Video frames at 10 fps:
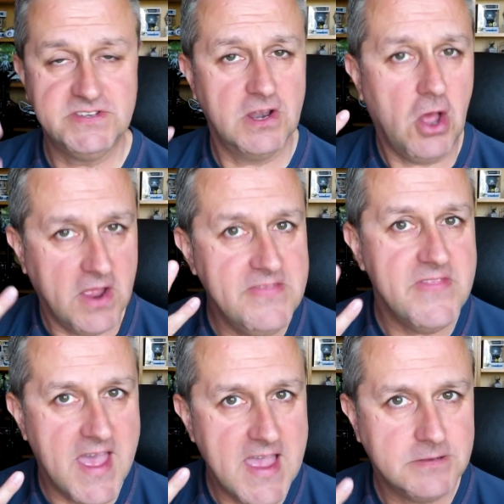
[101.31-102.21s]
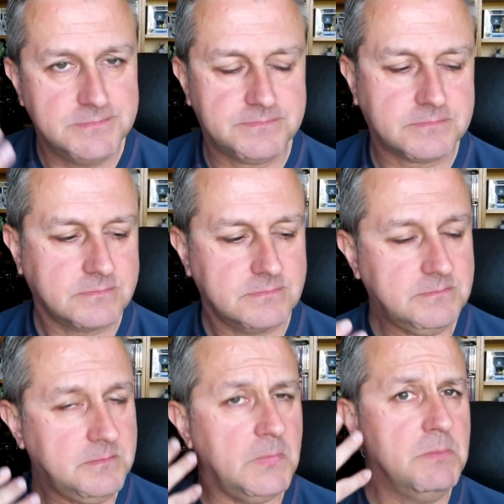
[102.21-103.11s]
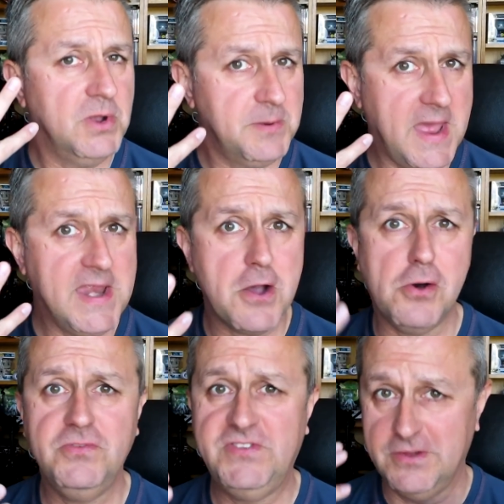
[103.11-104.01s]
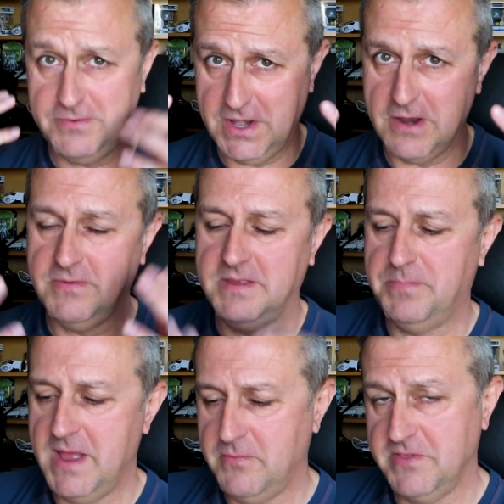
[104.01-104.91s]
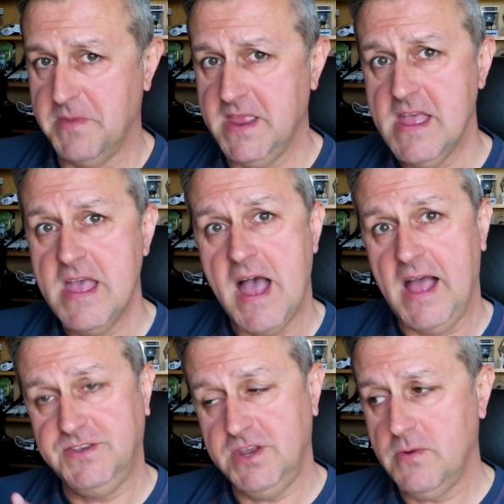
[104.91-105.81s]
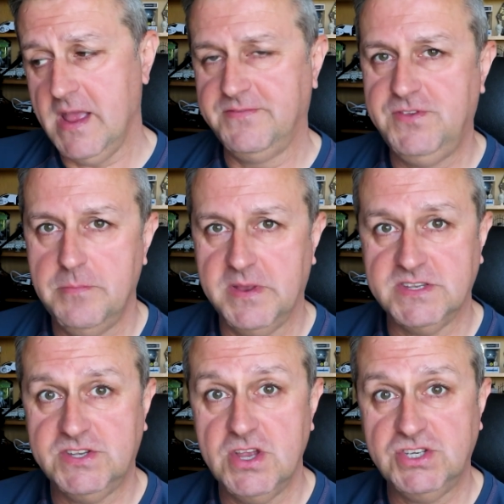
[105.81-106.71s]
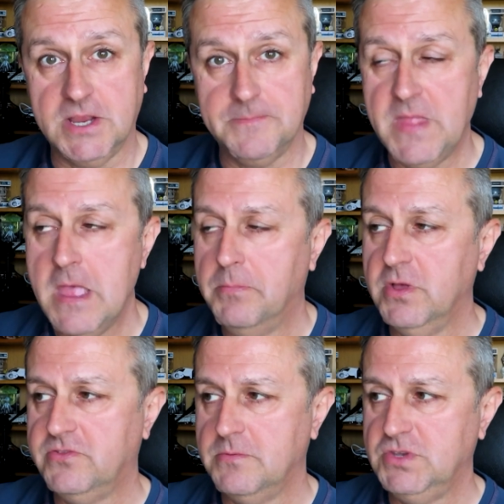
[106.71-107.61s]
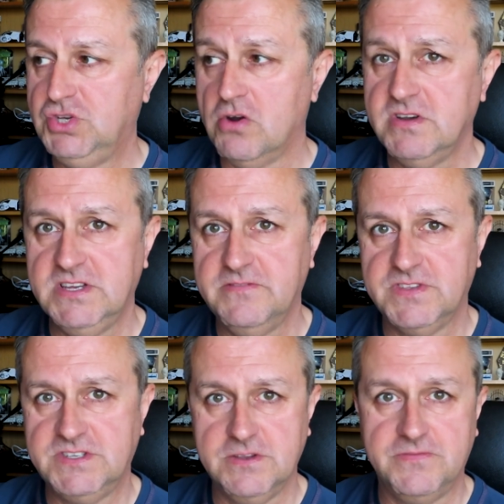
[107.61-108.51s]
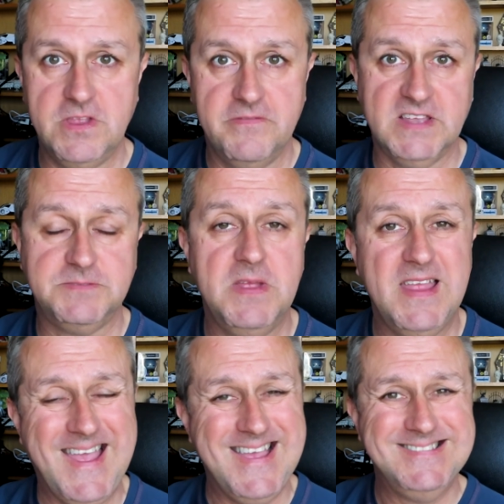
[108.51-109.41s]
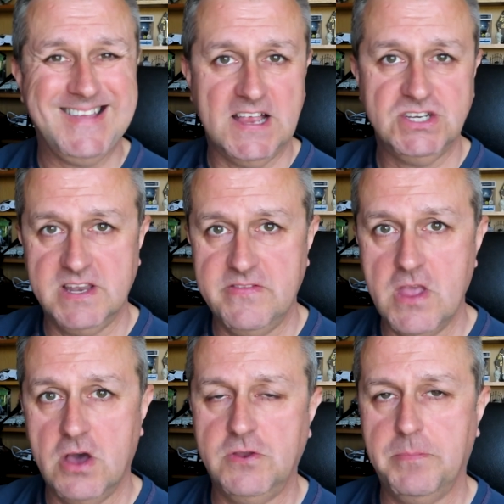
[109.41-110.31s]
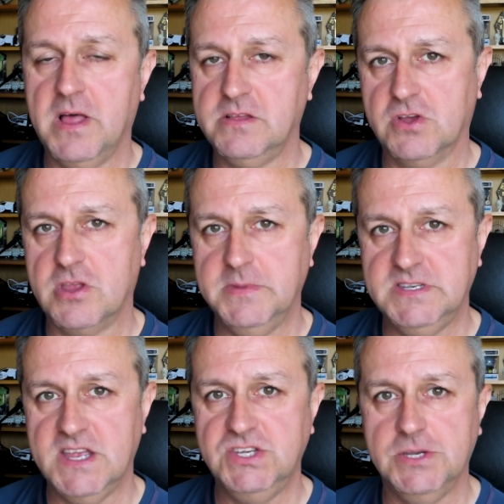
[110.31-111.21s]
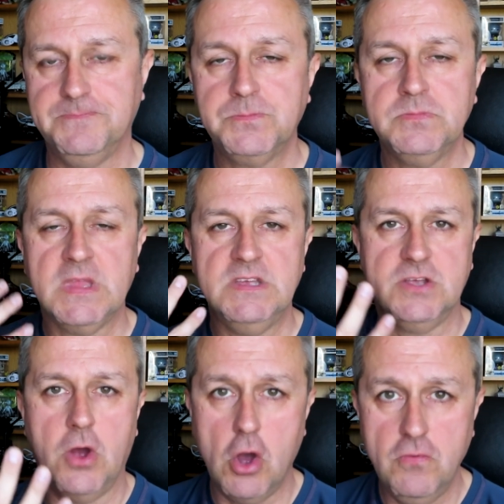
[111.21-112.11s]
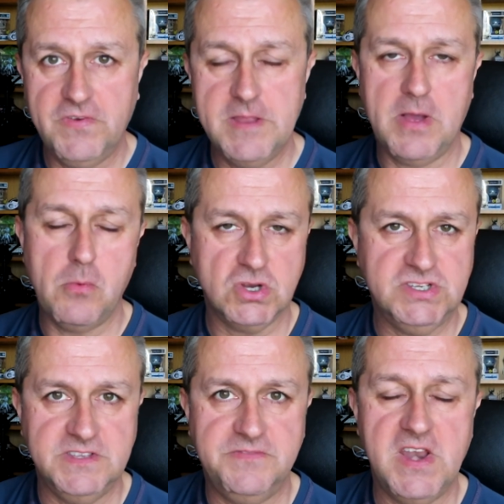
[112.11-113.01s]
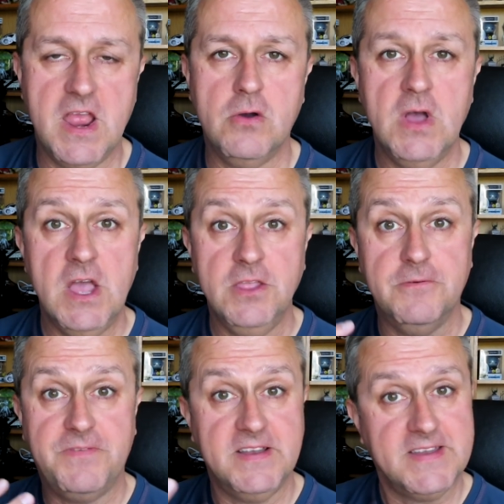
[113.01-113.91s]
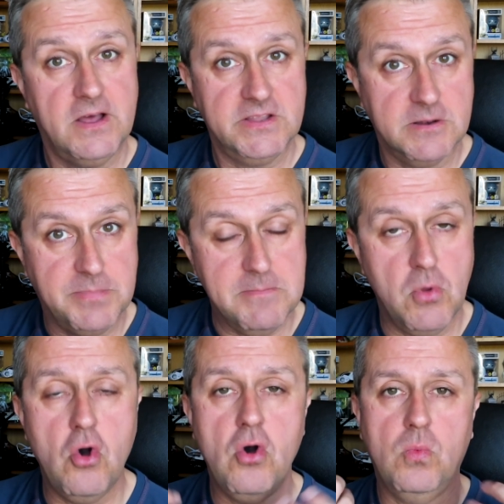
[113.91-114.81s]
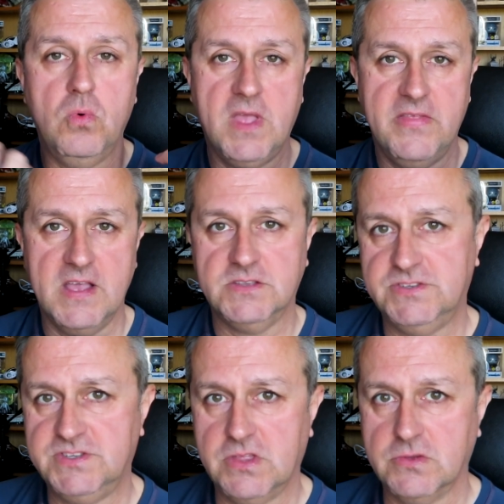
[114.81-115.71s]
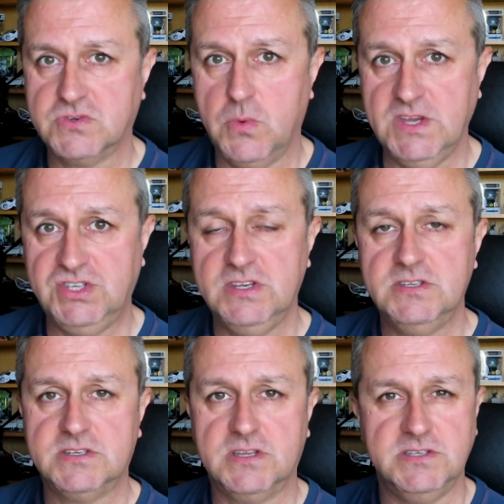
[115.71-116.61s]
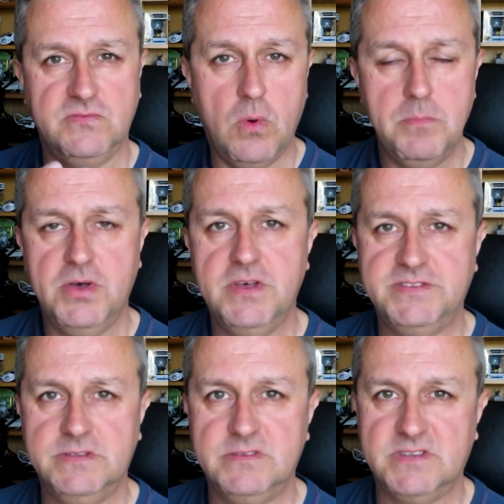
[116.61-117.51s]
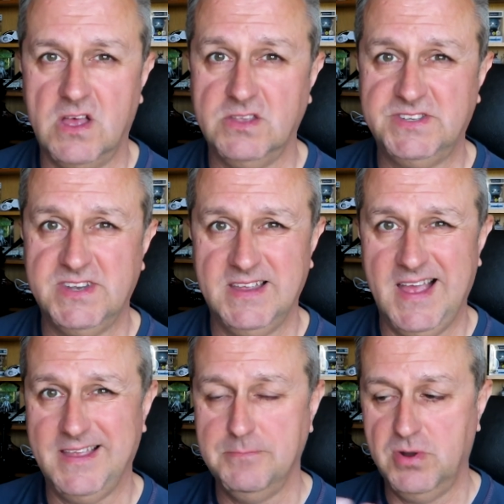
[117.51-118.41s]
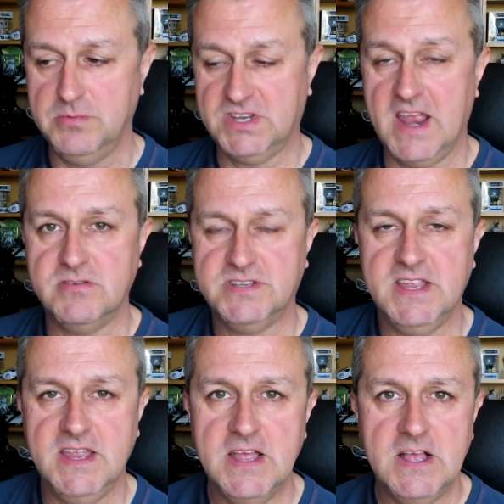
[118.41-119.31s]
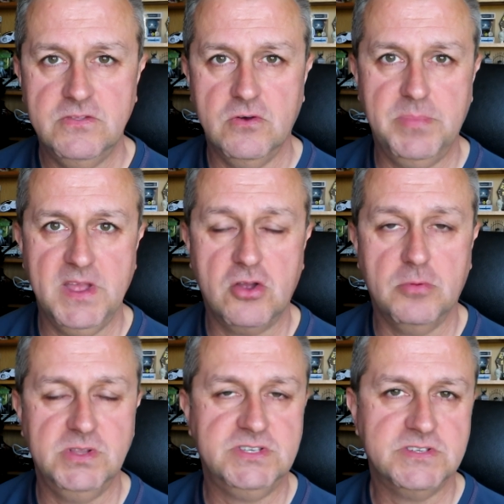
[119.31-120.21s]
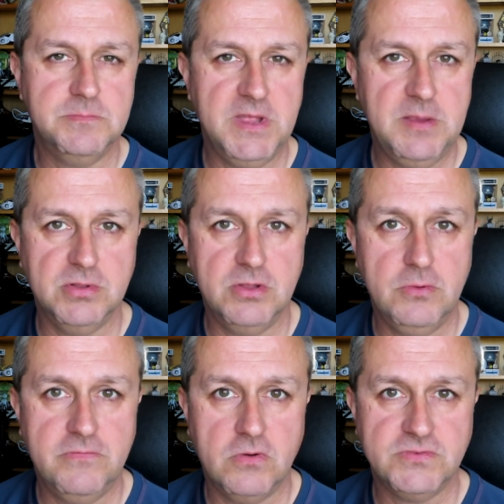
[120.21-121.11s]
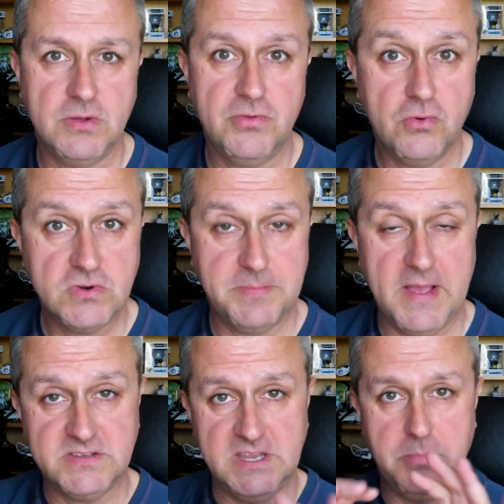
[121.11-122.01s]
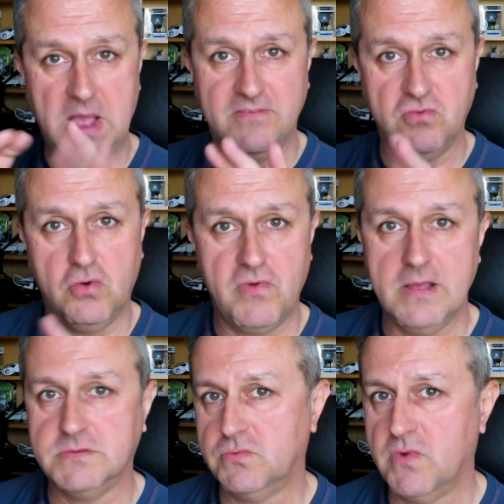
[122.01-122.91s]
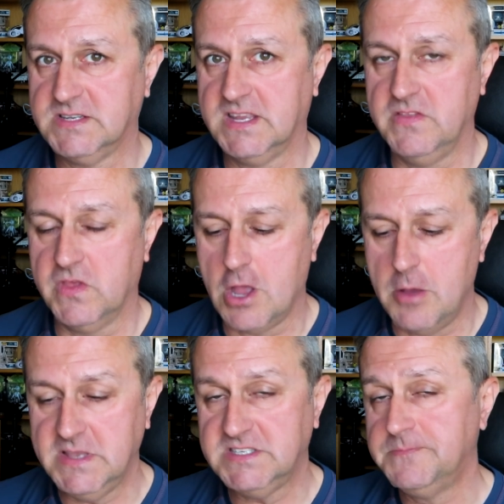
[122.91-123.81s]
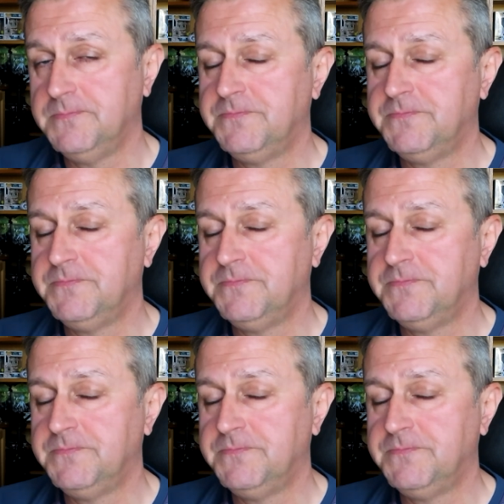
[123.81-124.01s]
There's a lot in there, but I'm getting old, so you know, you bear with me. I do have to do a bit of searching, but the majority of the stuff that you've asked me is actually in the Ardu Pilot documentation. So hopefully by watching this video, you'll find out a little bit more. We'll get the answers to those questions because if one person's answered it, I can pretty much guarantee there'll be a couple of dozen people who've also thought about it but haven't got around to writing in the comments.